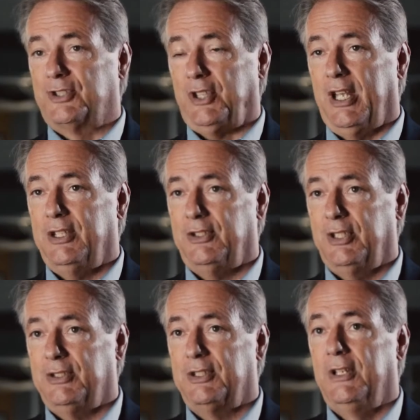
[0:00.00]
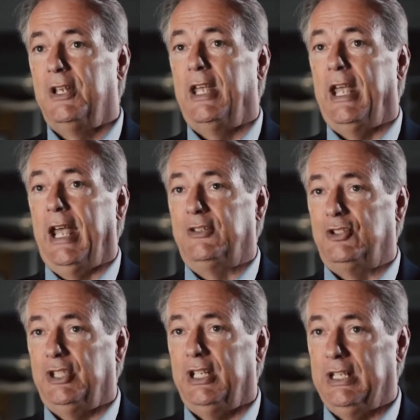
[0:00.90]
a scientist at
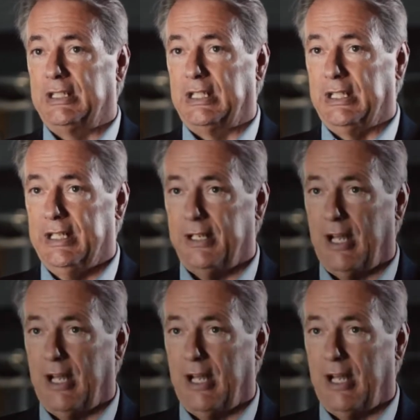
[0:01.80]
GE's Lynn